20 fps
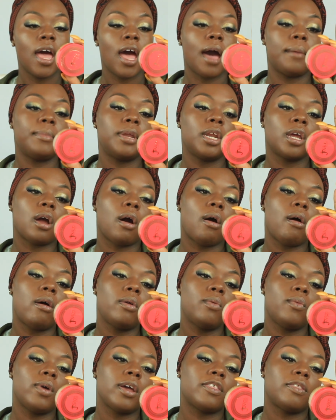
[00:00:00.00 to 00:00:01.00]
I'm going to go
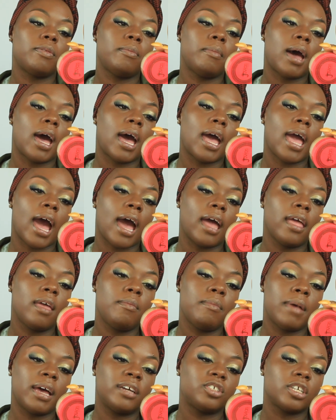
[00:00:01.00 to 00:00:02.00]
in with my I
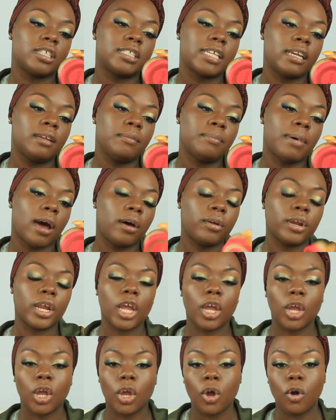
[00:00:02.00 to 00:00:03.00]
Am Magic setting powder
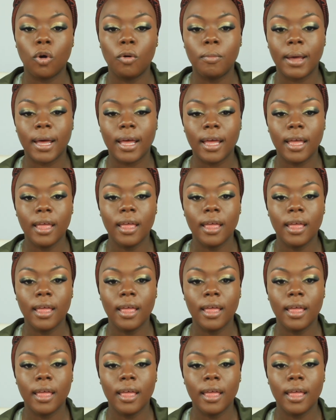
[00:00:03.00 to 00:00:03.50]
and Go By.